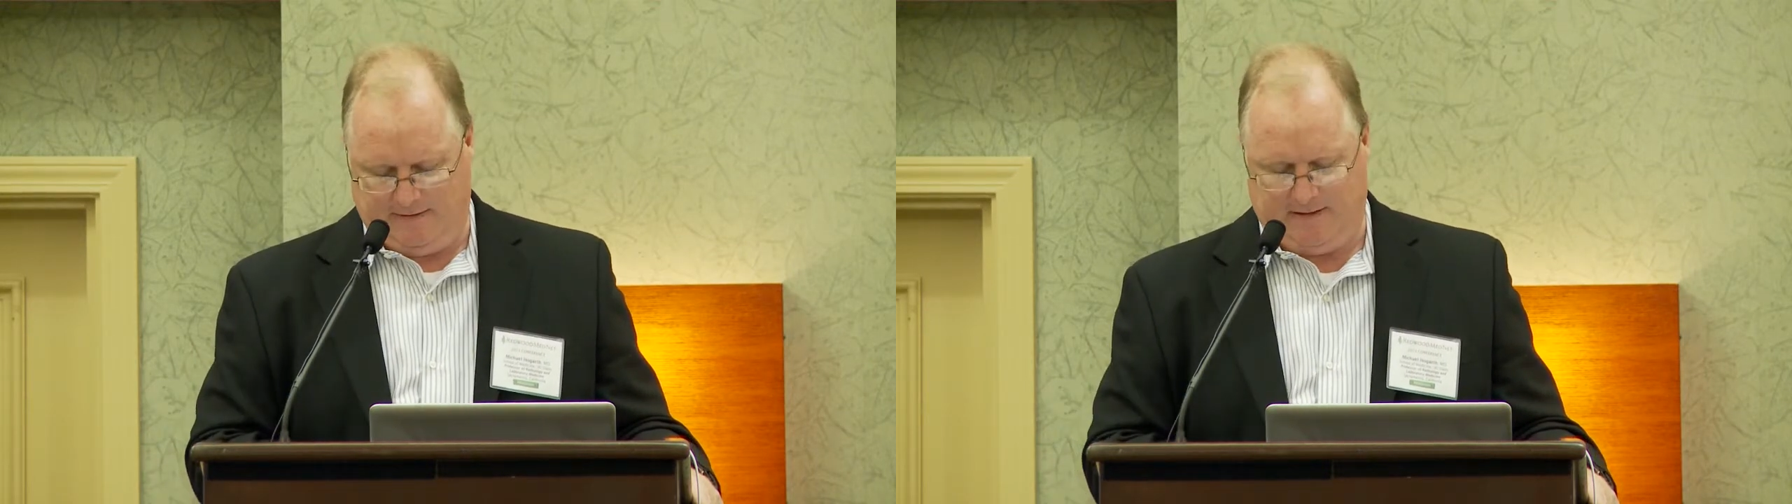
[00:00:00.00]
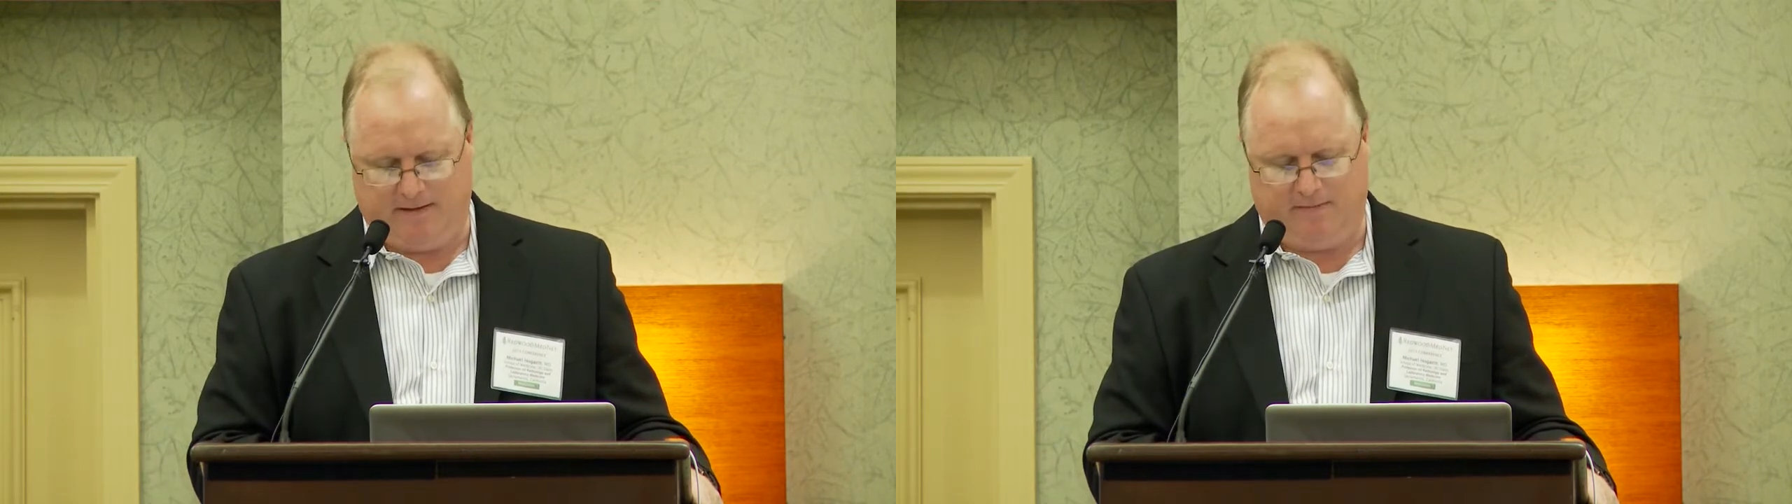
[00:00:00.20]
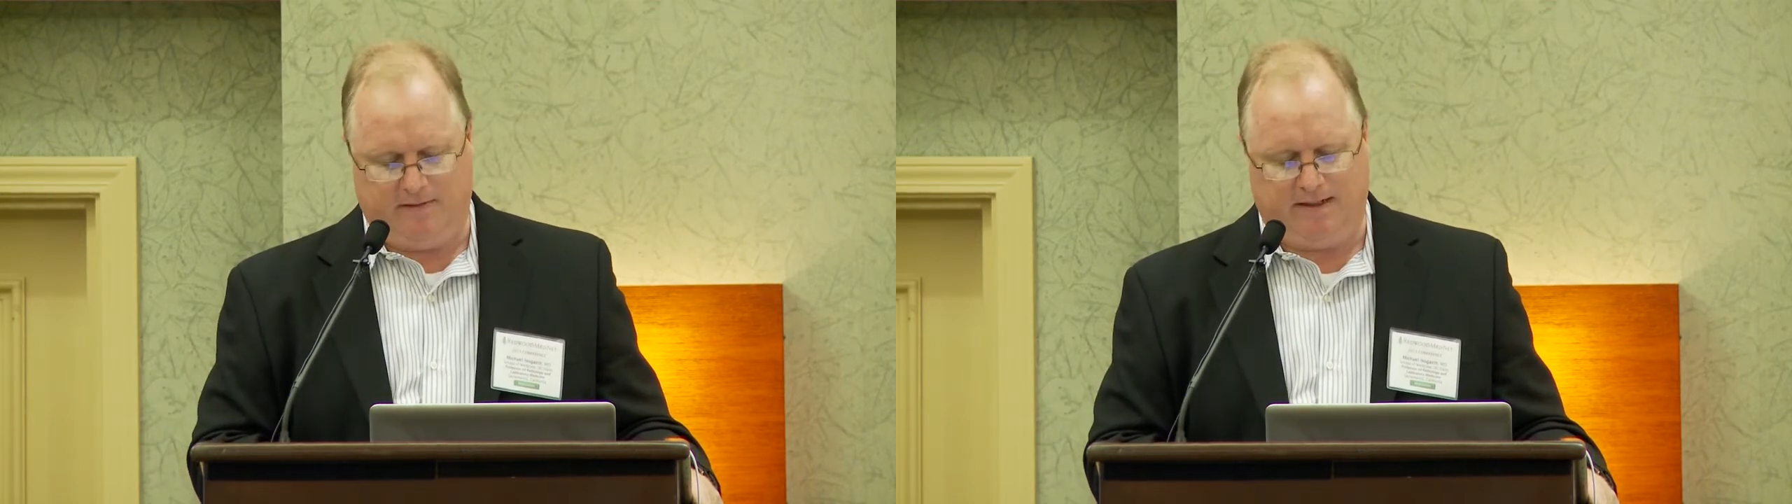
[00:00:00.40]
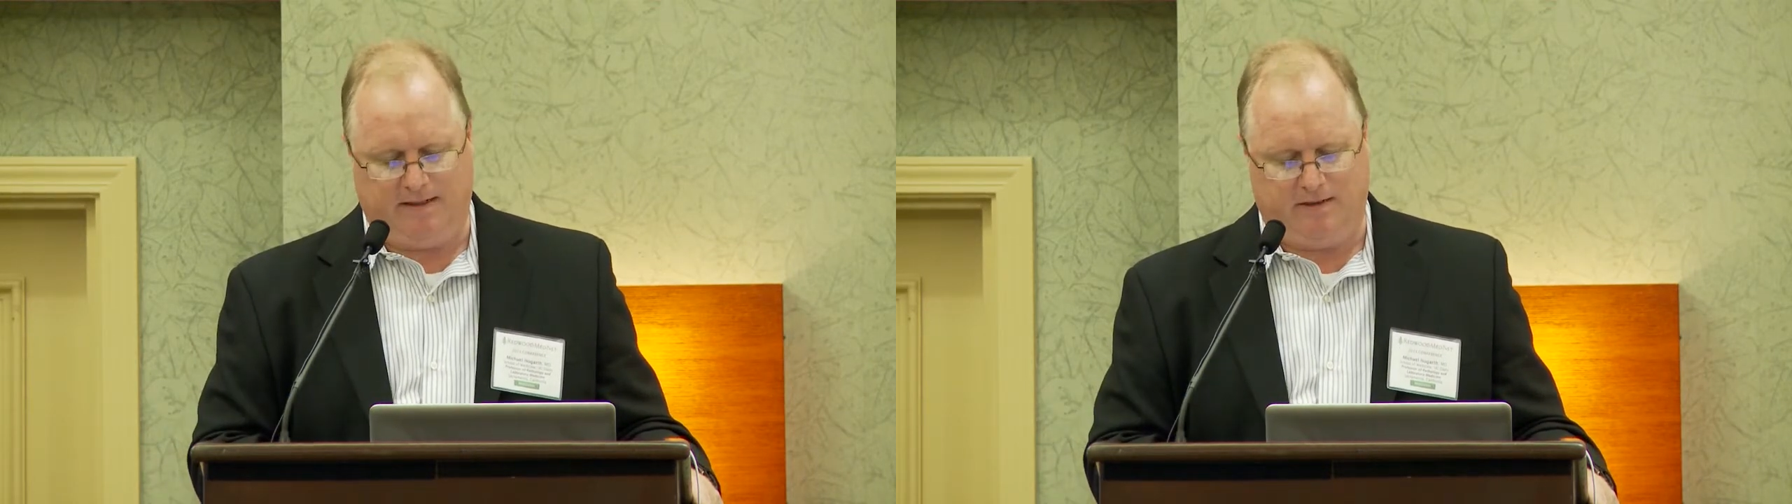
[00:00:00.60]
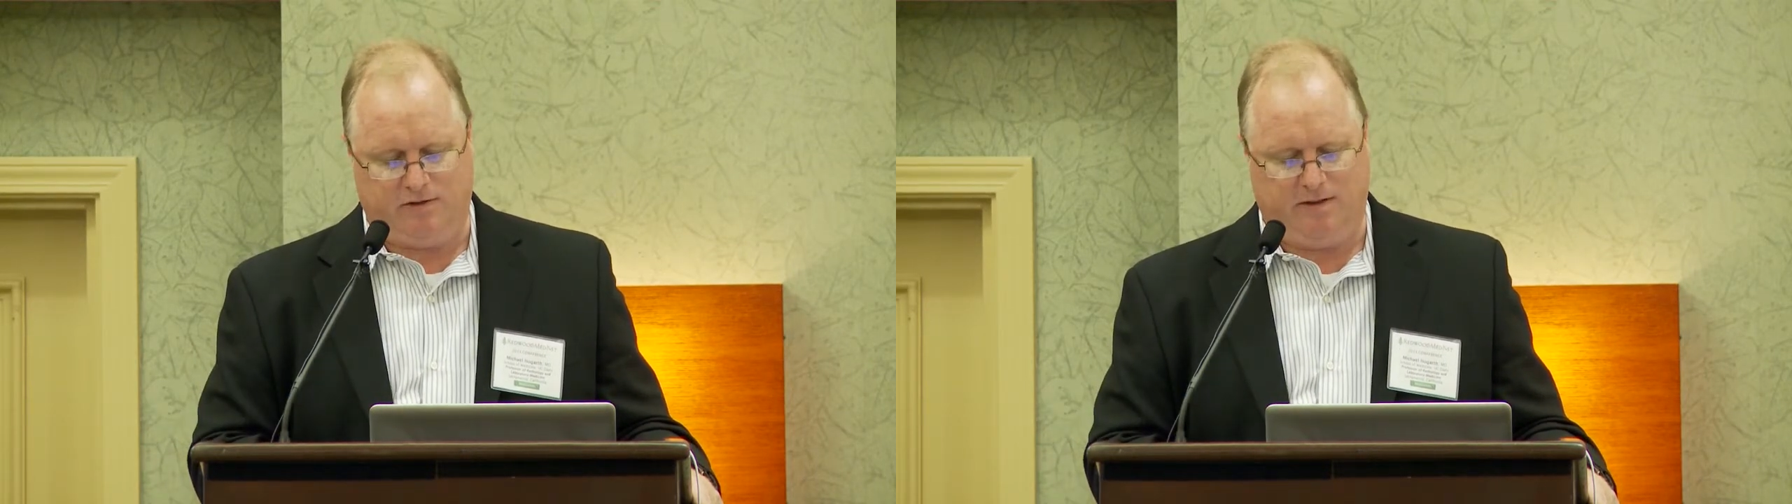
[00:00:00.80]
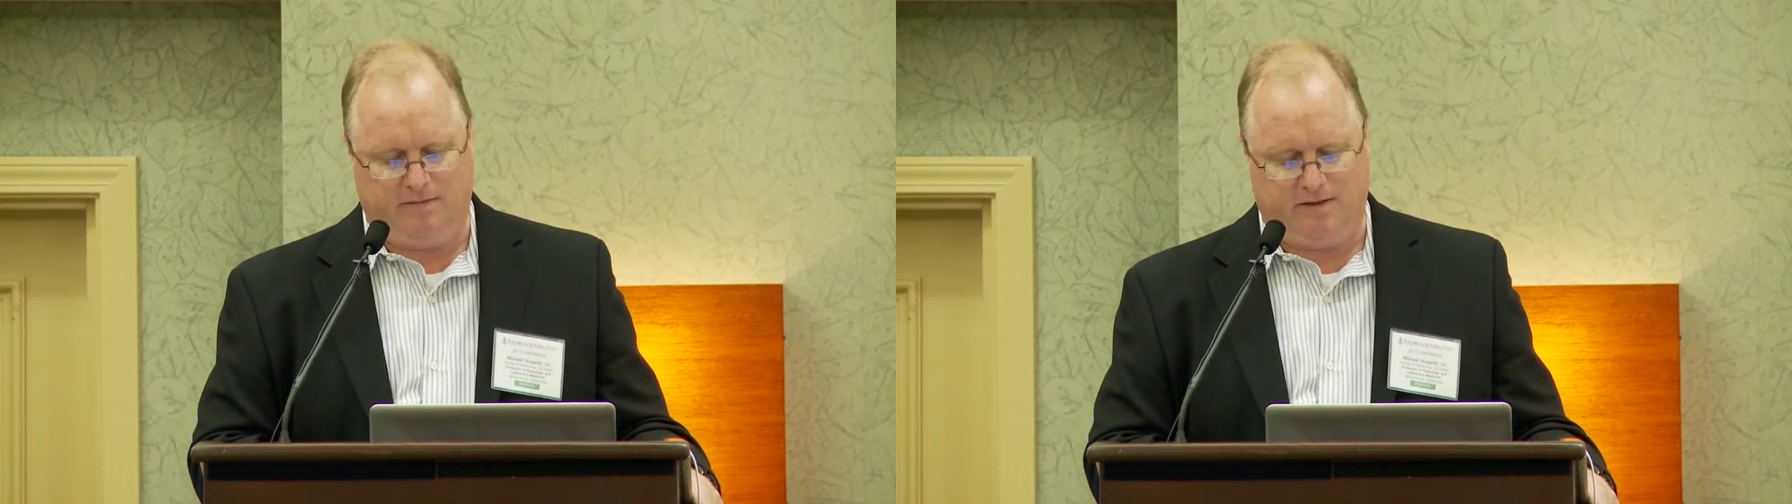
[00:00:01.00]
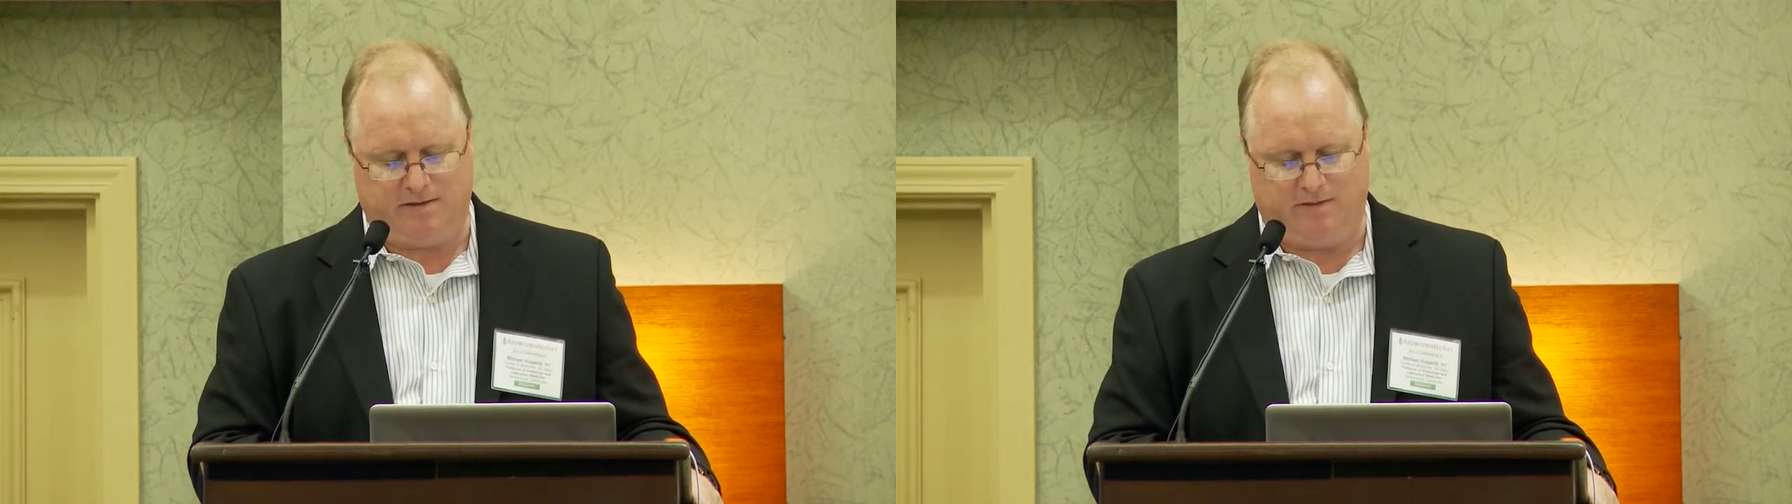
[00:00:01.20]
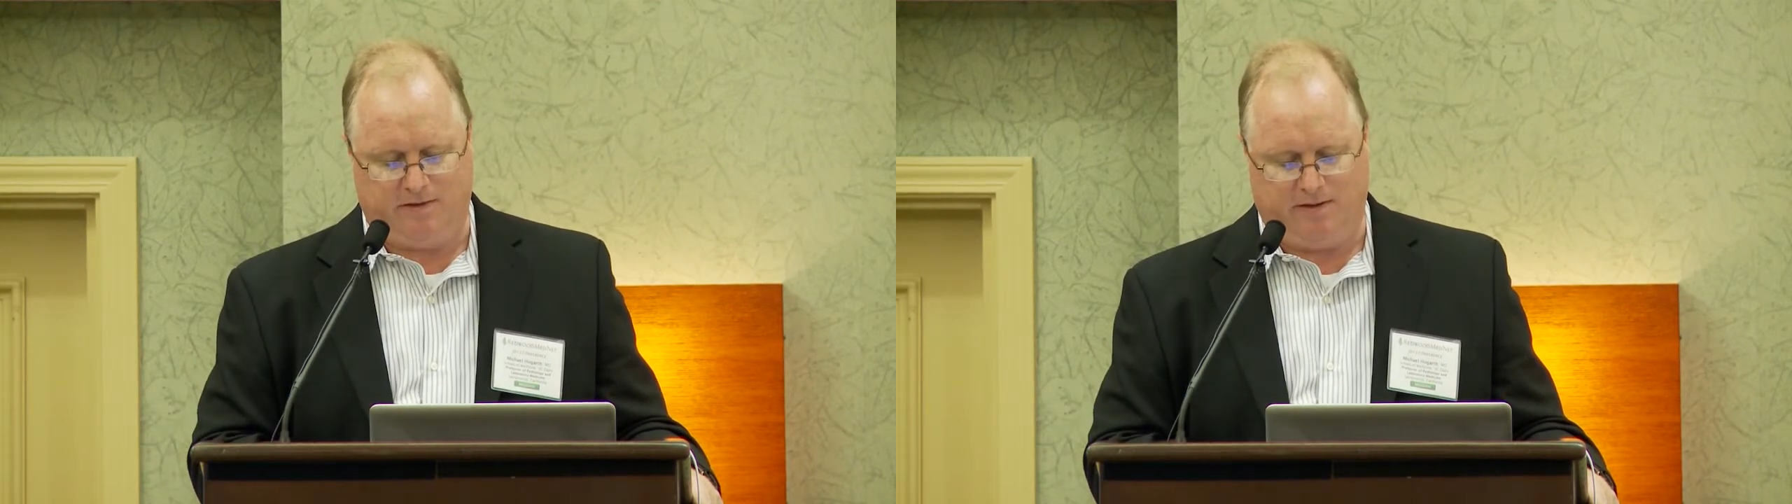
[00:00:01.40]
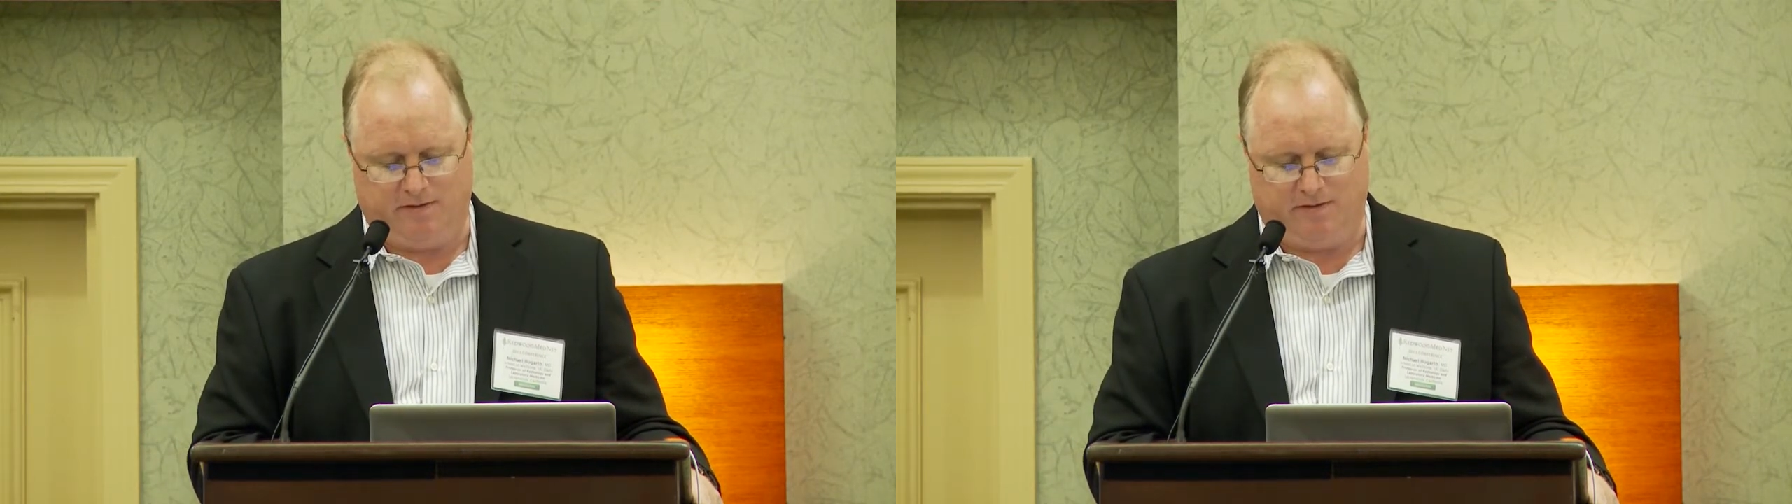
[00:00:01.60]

um, like in a treatment summary